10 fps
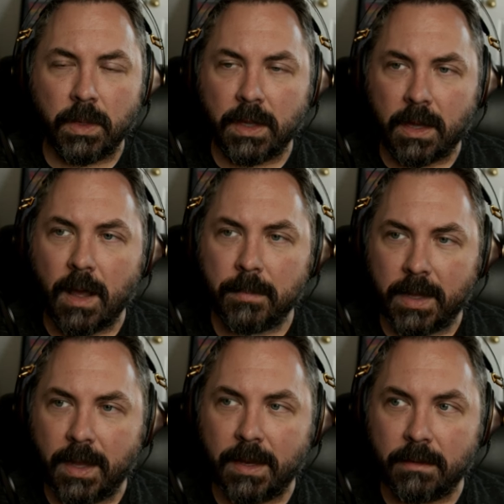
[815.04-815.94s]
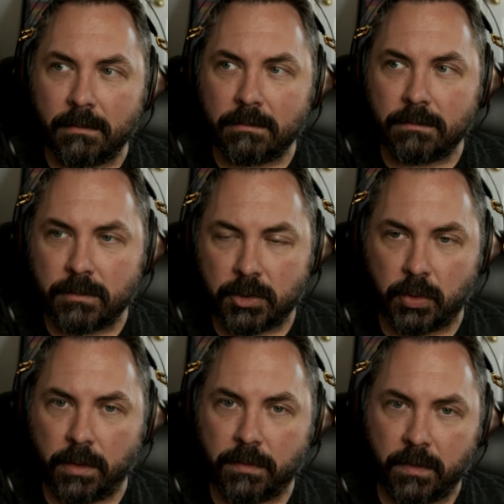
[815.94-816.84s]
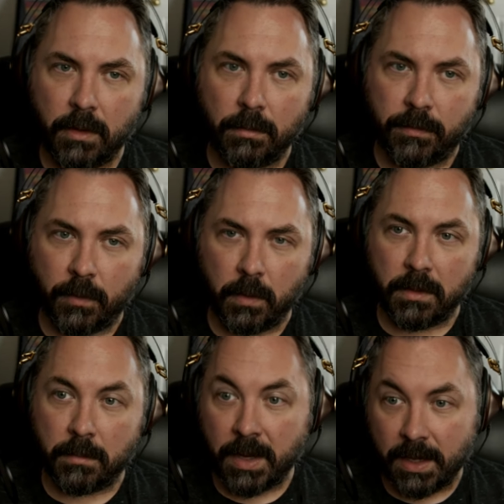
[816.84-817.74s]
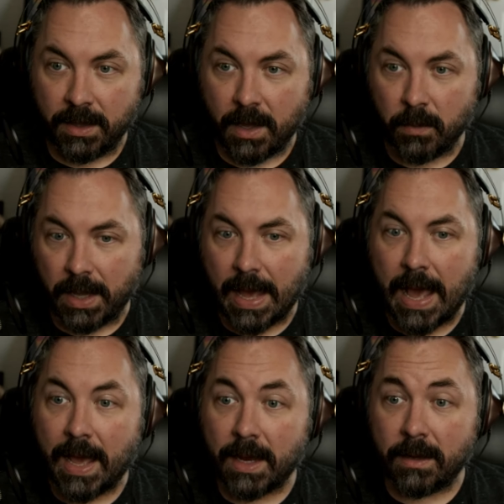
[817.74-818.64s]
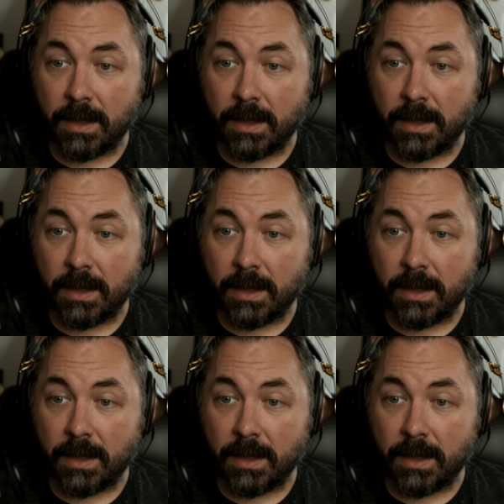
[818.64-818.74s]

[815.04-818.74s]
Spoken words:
complicated short film for the money that we had,